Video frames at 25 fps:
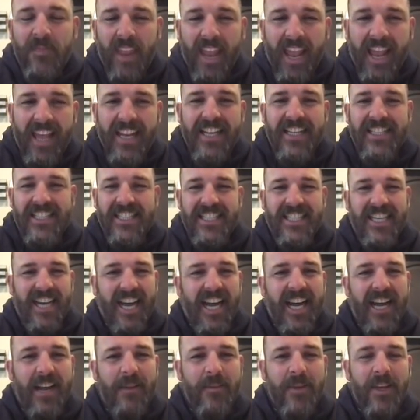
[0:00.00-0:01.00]
and it's
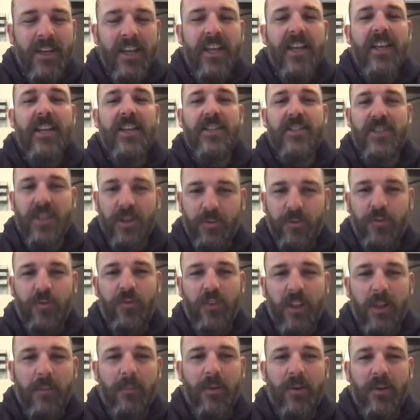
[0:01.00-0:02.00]
time to
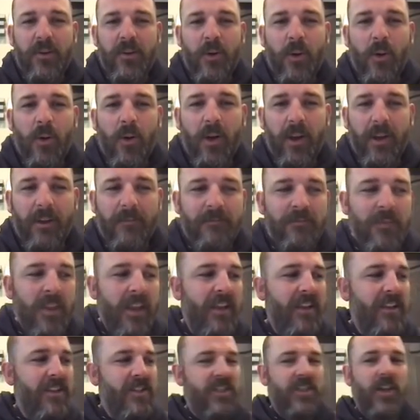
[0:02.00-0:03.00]
flip a coin.
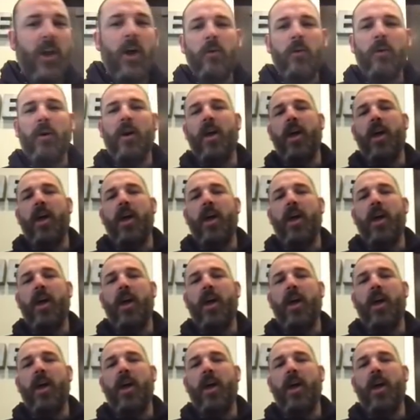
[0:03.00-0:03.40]
So